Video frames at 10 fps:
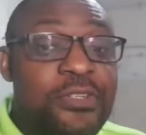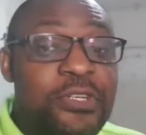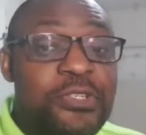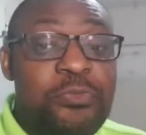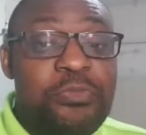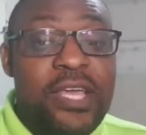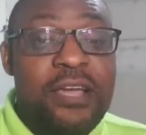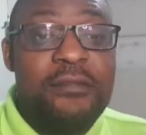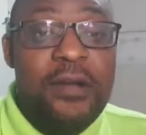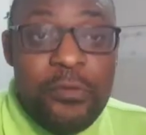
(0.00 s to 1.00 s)
going to
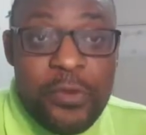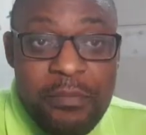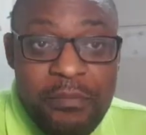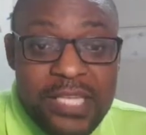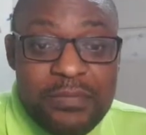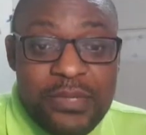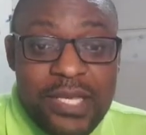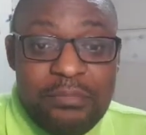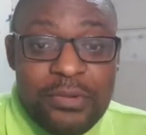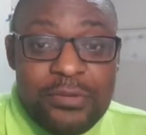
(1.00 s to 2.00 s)
behave. We must
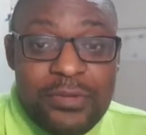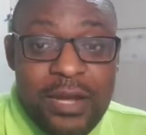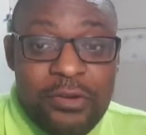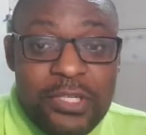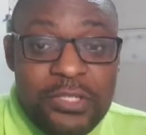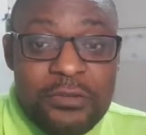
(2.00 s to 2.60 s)
be able to, according